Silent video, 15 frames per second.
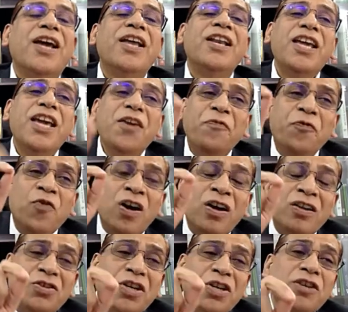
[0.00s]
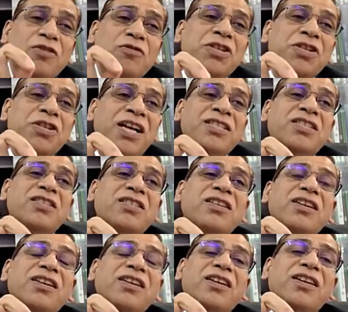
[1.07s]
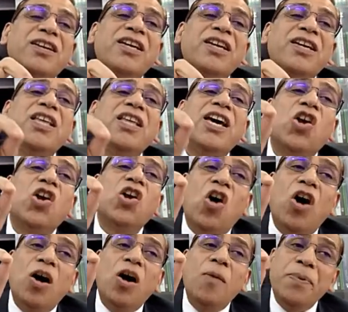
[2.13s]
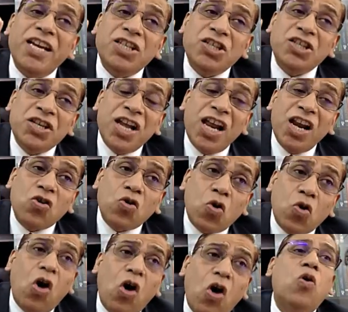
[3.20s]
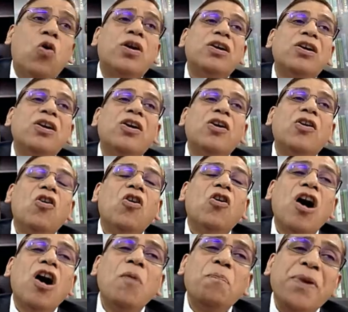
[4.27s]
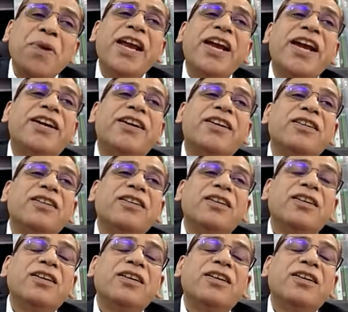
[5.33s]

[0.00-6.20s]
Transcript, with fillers: and if constitutions in their operational code operate